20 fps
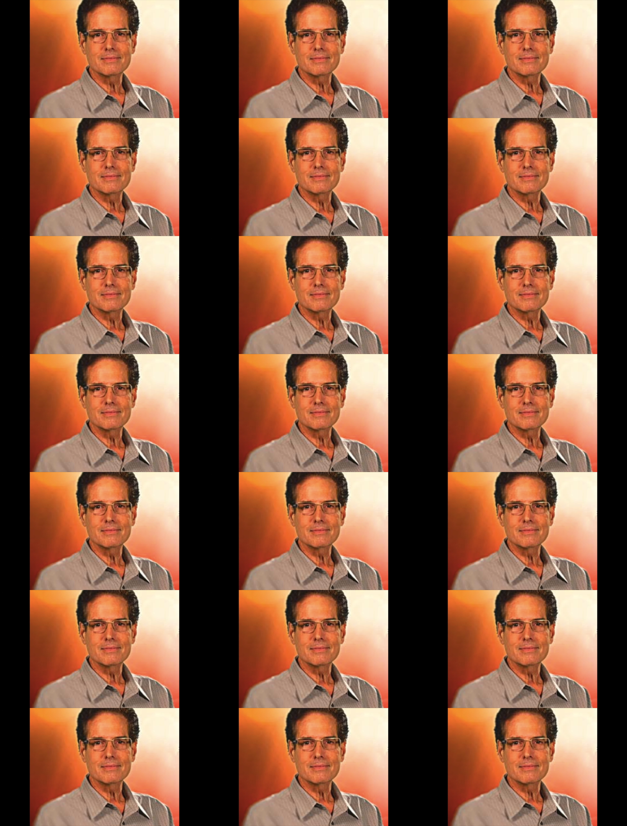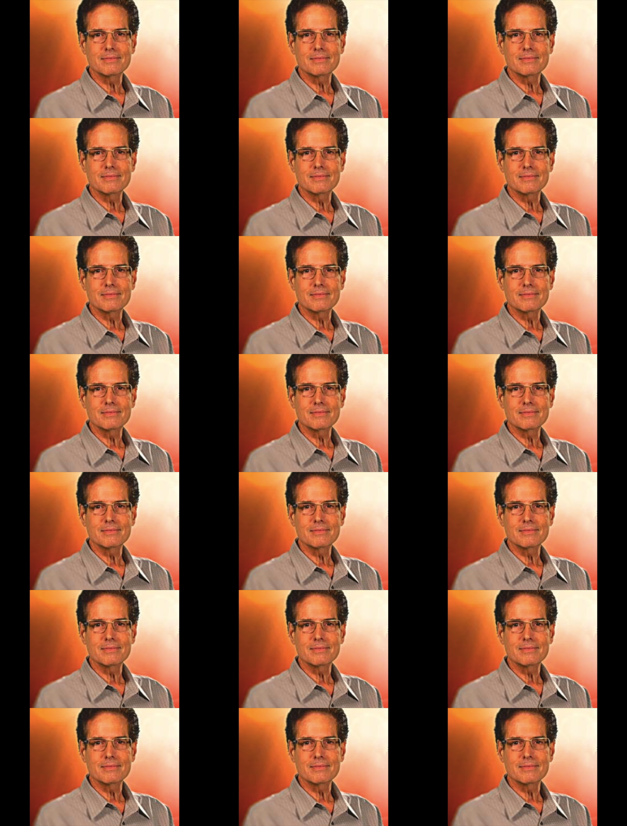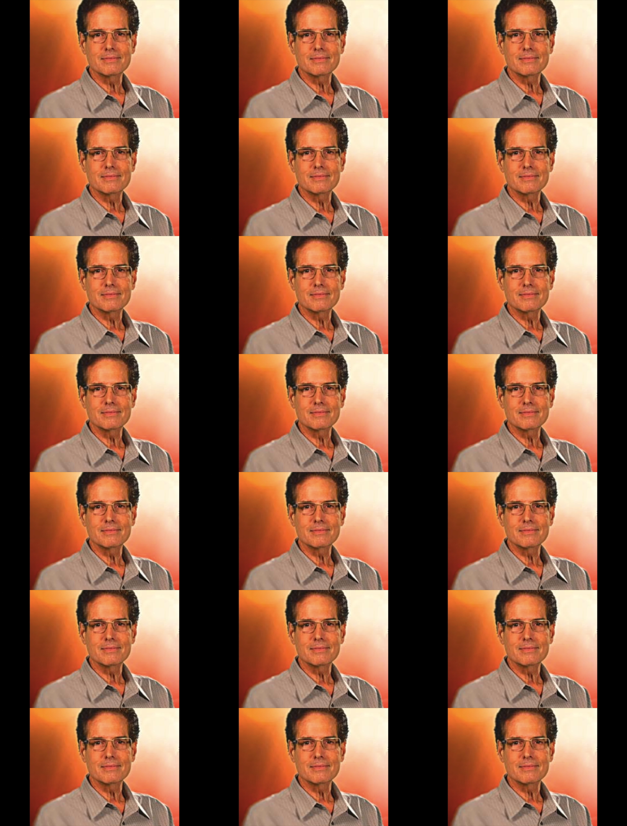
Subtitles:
Nothing is said.